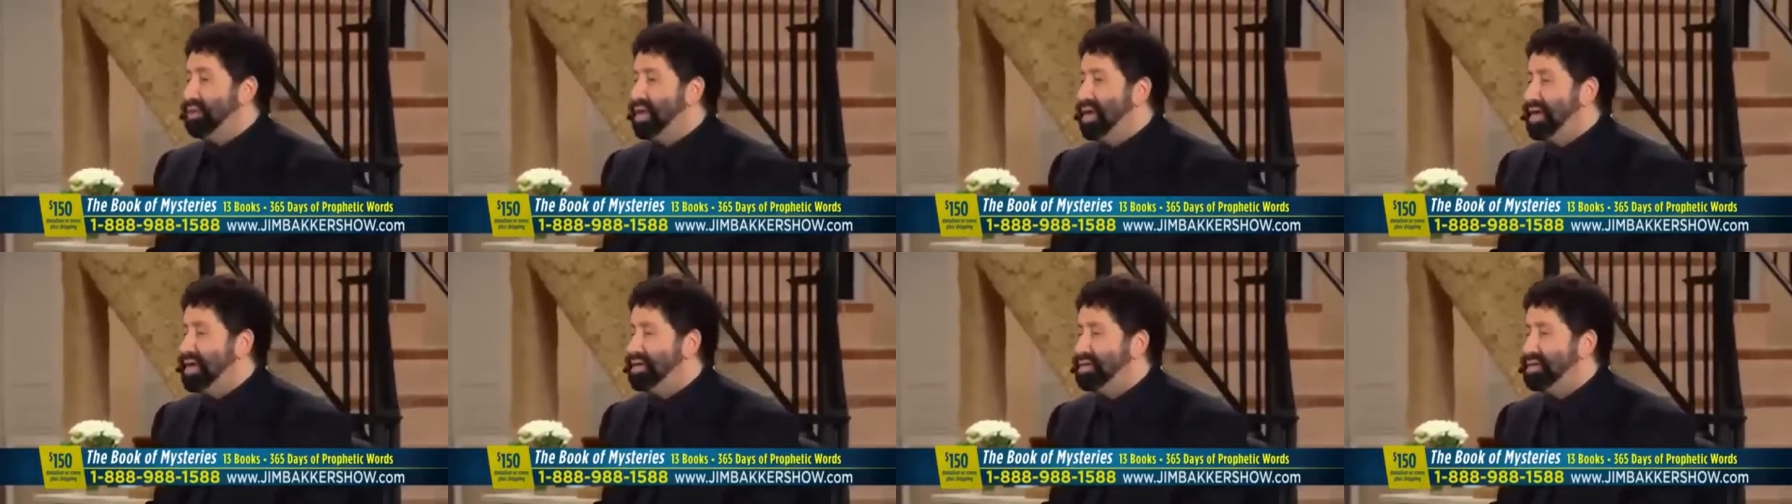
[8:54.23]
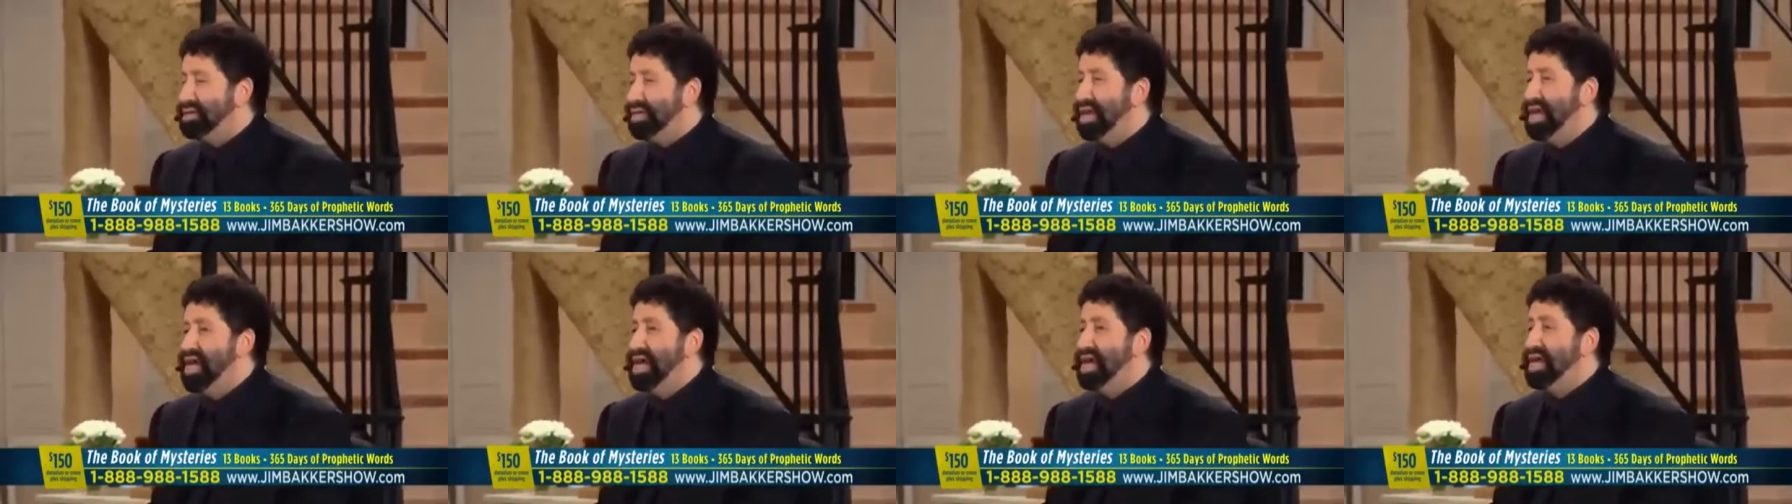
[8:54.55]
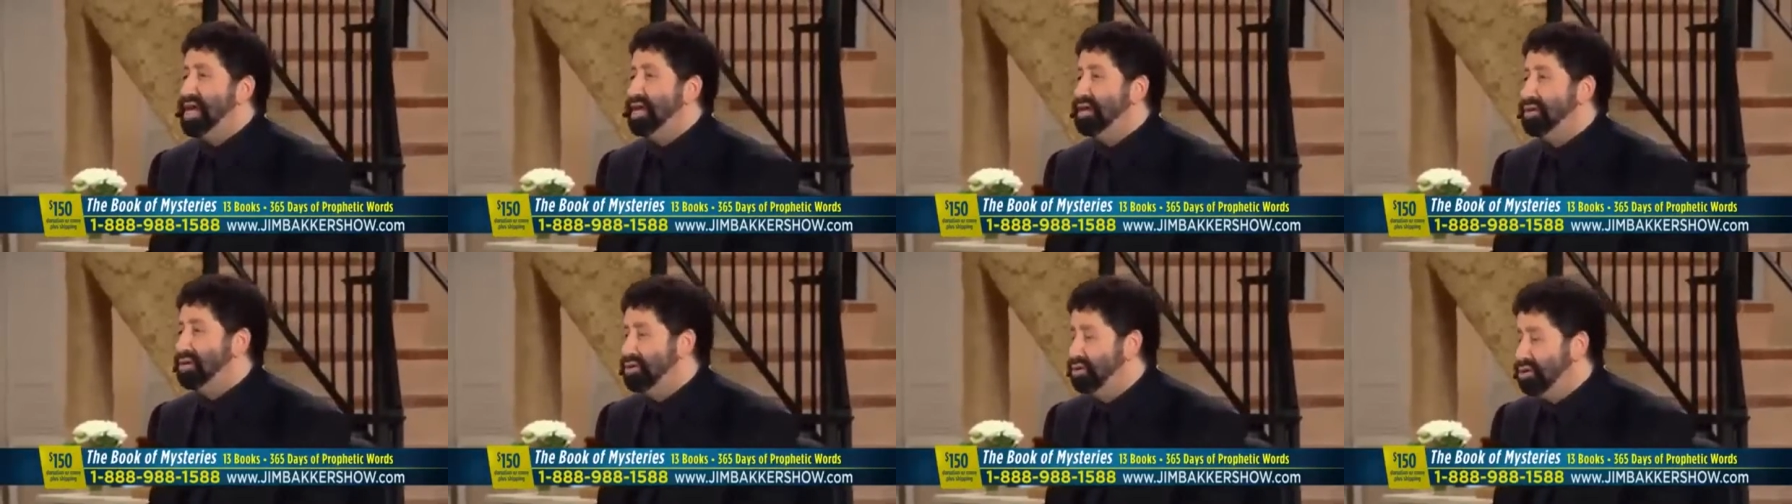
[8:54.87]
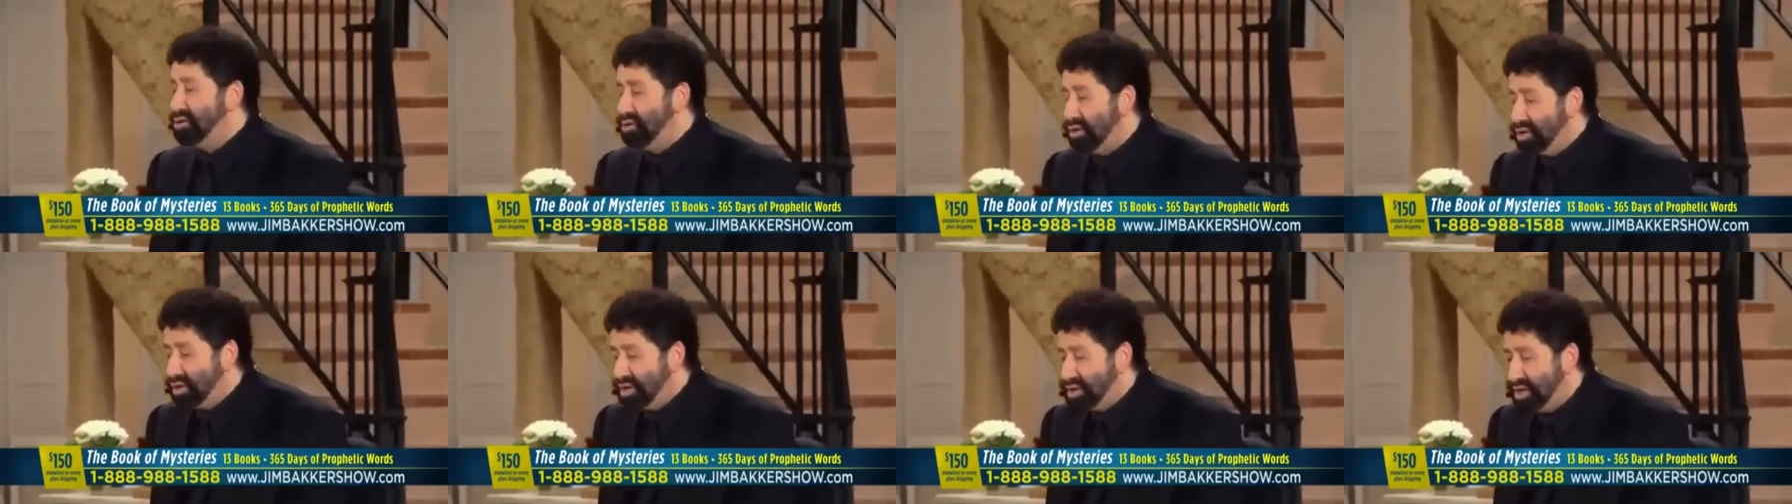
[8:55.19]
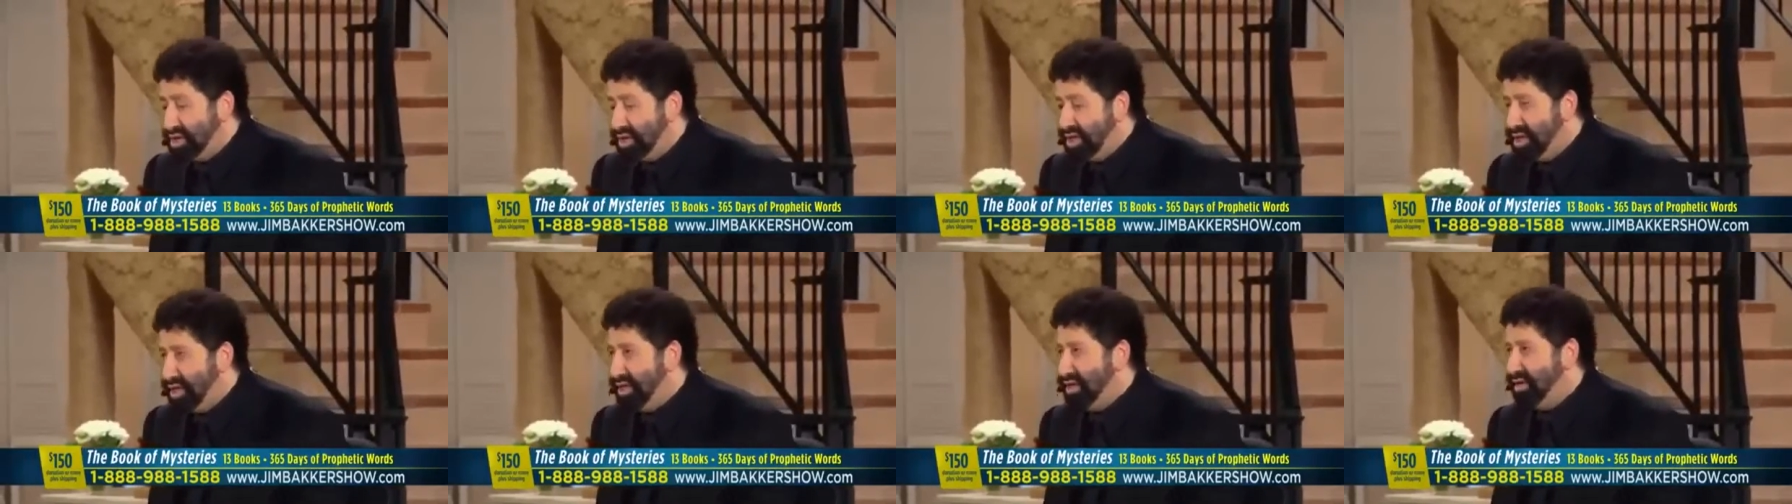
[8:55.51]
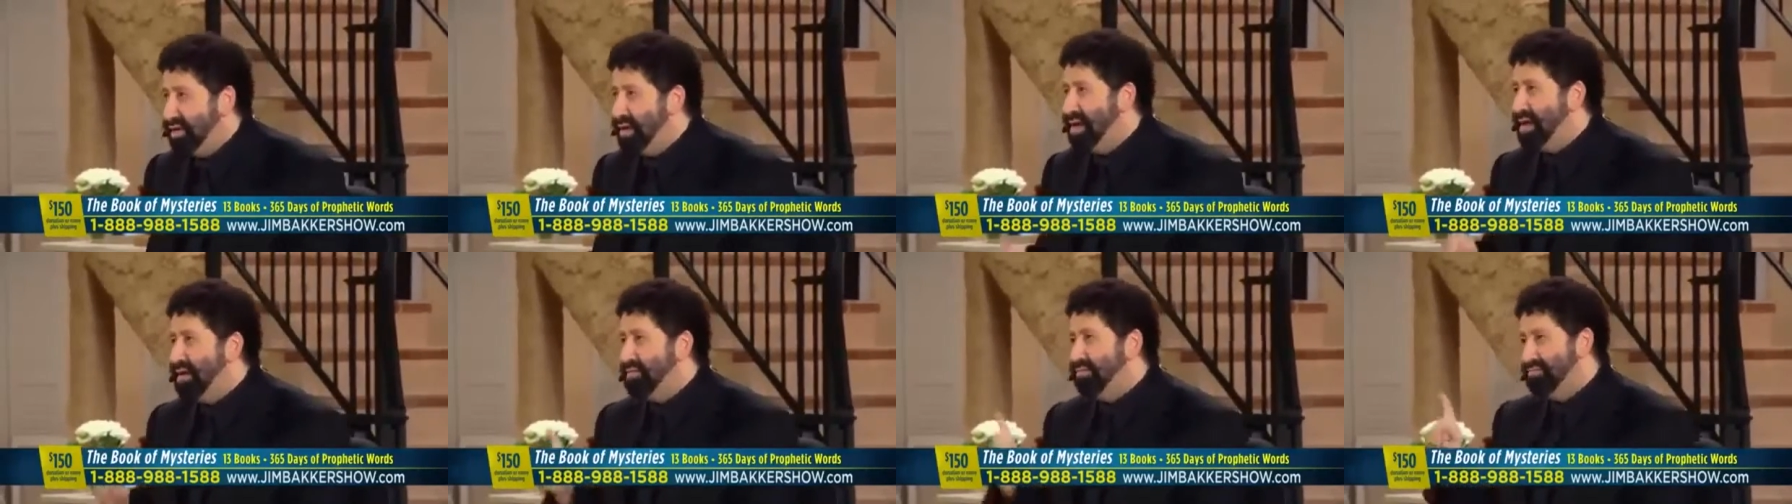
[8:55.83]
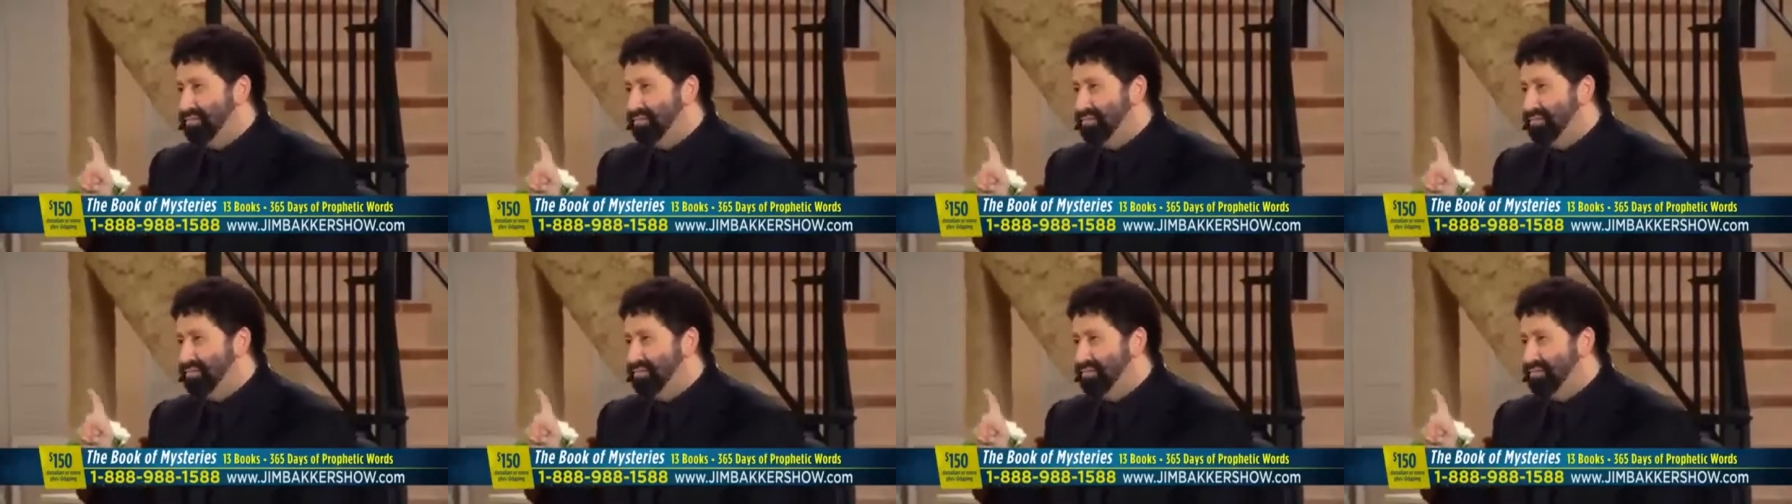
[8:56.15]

place in New York City.